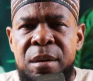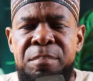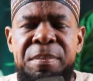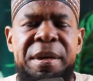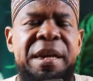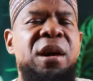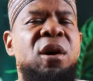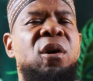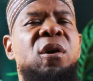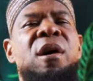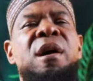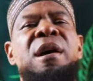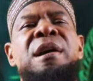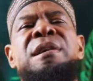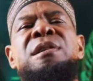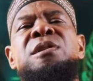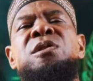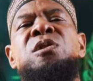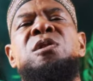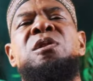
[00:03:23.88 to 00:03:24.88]

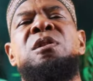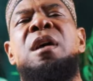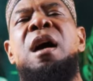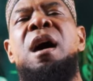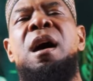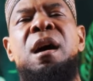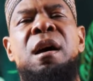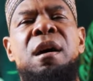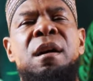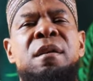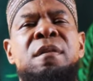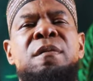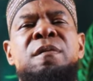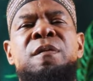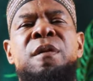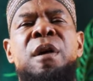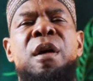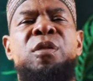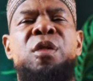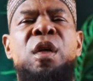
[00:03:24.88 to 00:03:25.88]
because
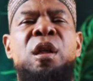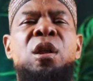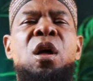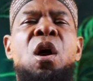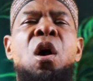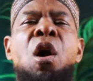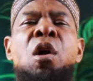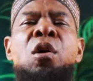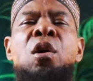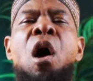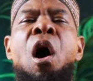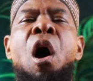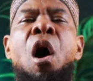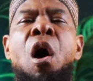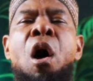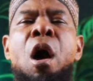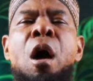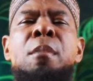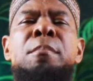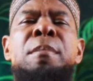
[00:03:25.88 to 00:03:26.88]
of the long
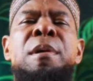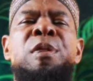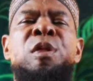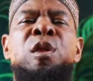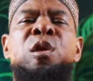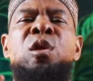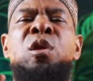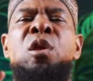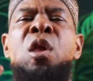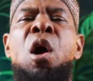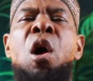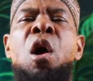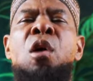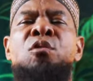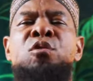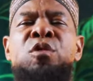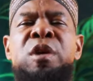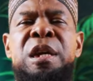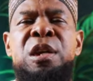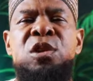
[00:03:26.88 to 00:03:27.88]
arm and the
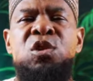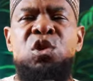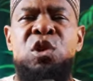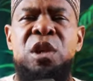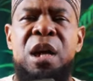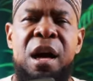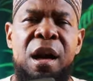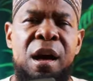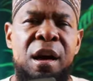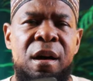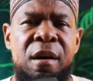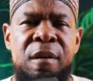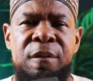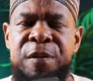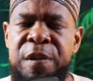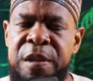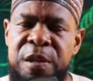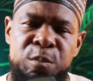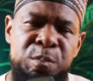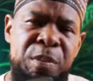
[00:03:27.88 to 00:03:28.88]
long reach
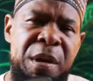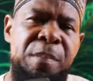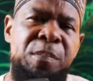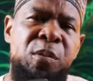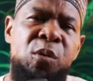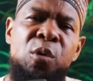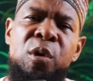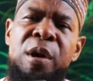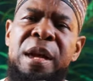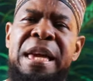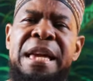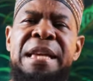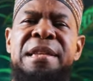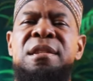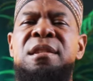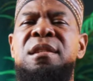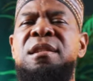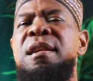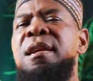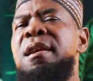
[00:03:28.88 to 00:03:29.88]
of these people
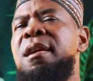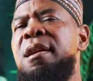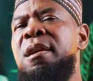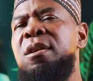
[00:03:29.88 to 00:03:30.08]
against